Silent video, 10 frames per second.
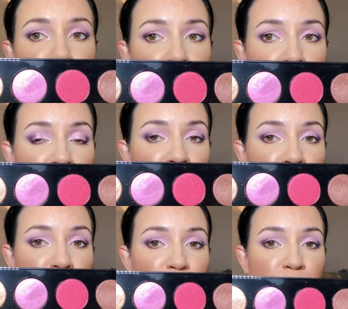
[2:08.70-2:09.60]
mauve
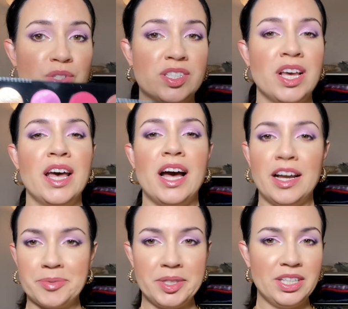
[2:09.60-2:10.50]
tones. I
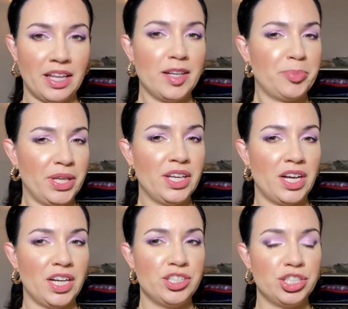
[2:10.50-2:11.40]
really like pink
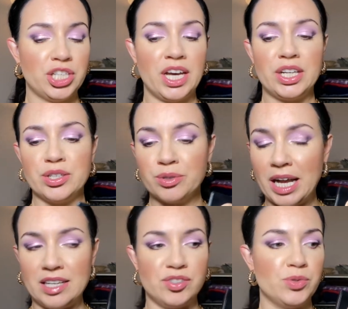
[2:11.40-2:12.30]
eyeshadow,
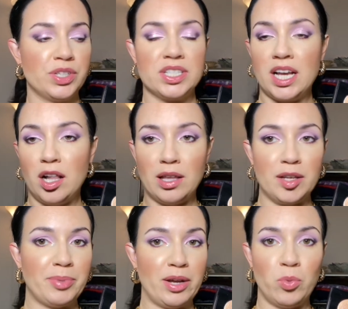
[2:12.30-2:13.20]
as you can tell
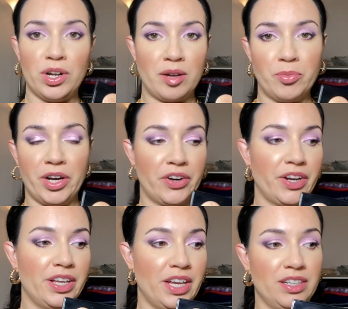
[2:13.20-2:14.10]
like by what I'm
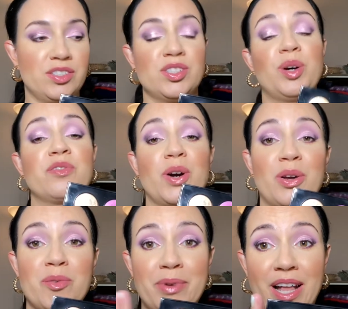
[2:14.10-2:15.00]
wearing and so far
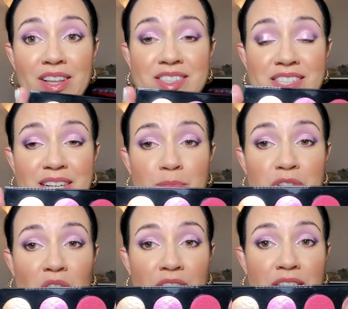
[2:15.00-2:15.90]
the palettes that I'm
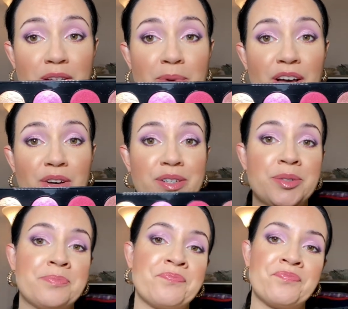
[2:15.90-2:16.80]
talking about.
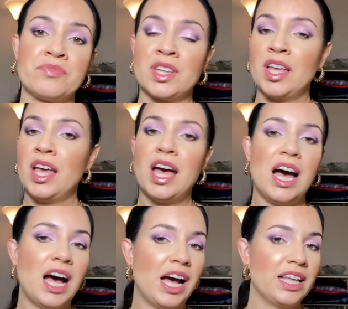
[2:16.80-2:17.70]

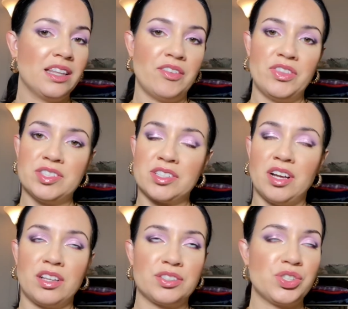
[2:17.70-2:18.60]
I love this
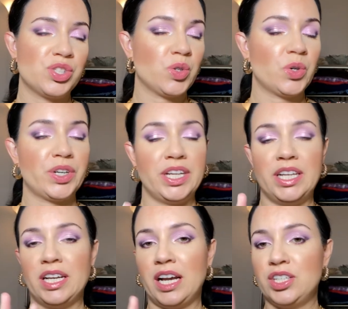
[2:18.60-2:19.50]
color
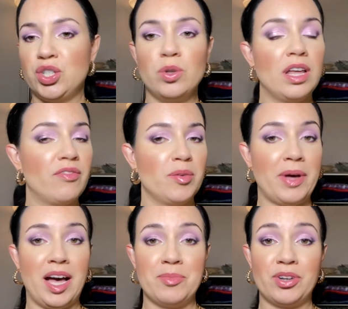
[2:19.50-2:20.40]
story. I do love the
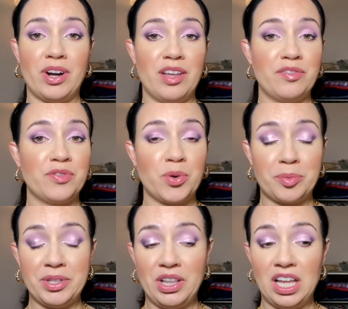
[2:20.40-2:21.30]
Pat McGrath
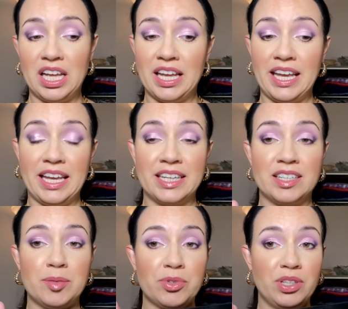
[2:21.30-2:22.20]
formula and
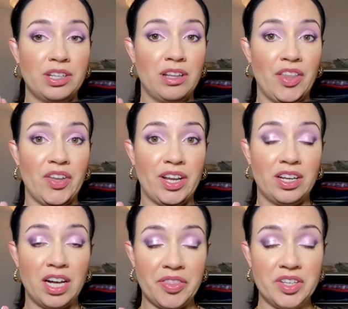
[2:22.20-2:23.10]
I'm really glad that I
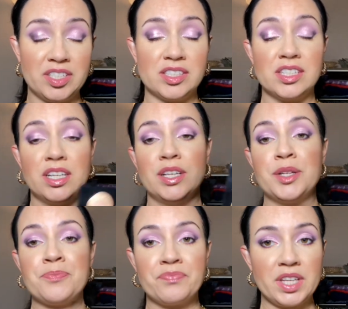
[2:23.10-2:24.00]
got this.
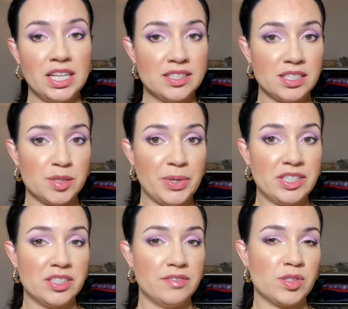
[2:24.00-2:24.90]
It's
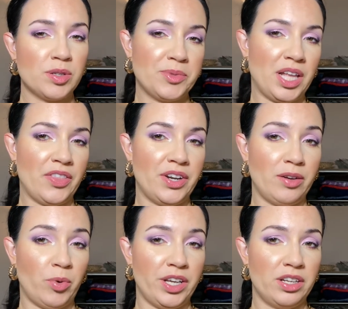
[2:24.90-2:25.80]
expensive, so I'm glad that I
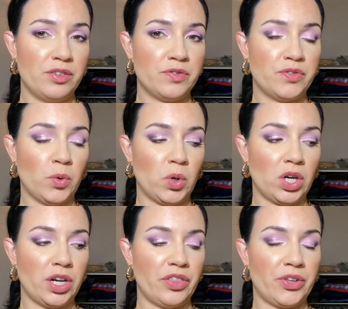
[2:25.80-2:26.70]
waited
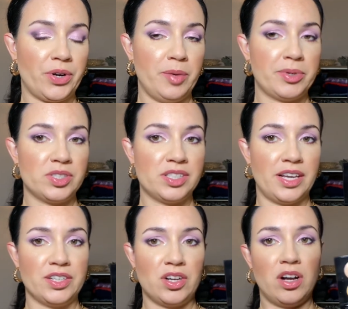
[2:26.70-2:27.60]
for a
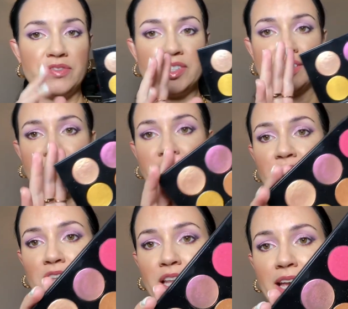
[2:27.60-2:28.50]
30% off
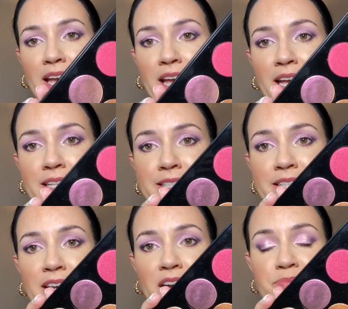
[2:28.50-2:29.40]
sale and
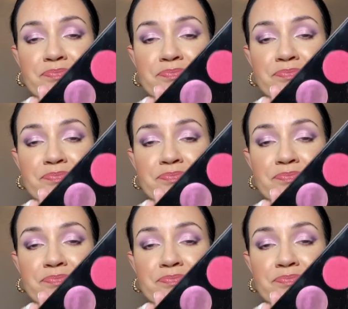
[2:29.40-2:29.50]
yeah,